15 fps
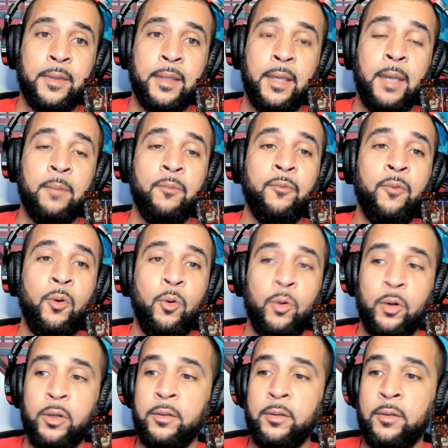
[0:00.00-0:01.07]
game
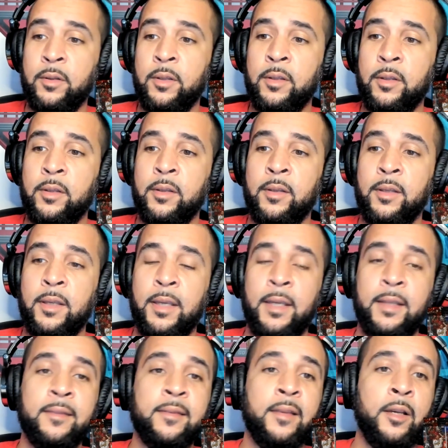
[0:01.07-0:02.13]
4
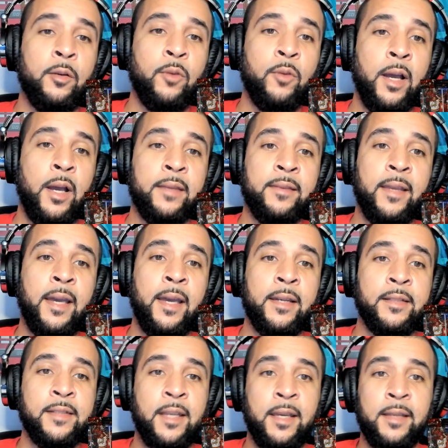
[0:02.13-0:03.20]
in Sunrise, they got
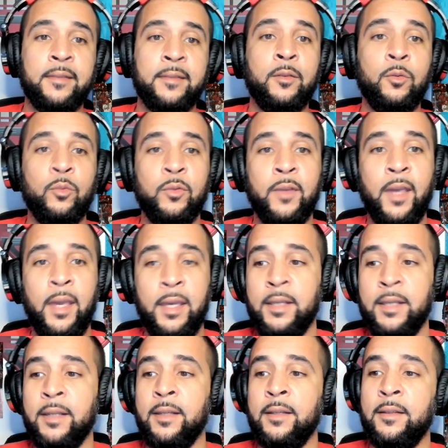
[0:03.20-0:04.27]
a chance to take,